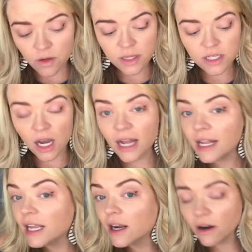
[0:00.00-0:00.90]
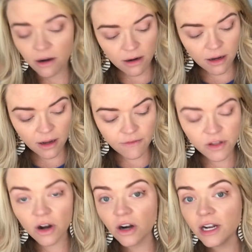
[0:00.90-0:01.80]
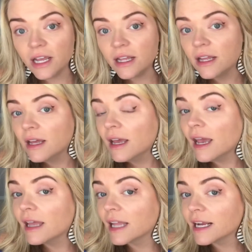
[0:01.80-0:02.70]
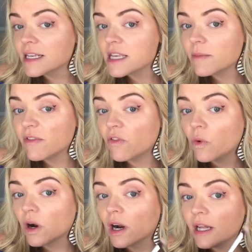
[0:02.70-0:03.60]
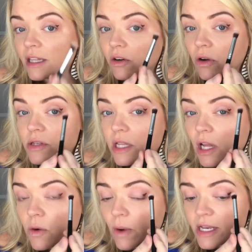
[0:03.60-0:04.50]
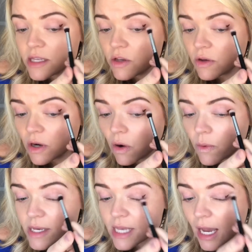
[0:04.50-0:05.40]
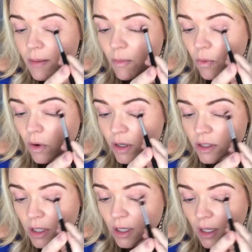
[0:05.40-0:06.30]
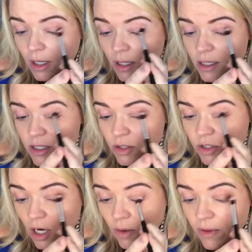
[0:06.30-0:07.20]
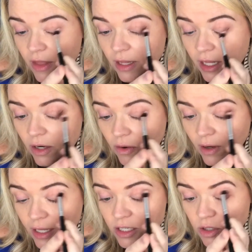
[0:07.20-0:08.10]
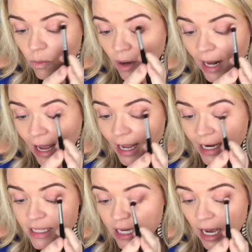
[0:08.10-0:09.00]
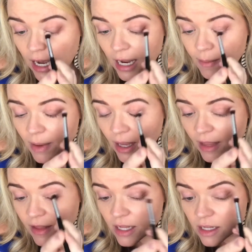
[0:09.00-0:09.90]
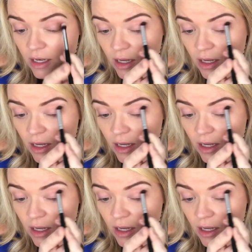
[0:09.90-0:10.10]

Dot here of the garnet. And like I said before, a little goes a long way, so you can always add more. So start with a little and do one eye at a time, and then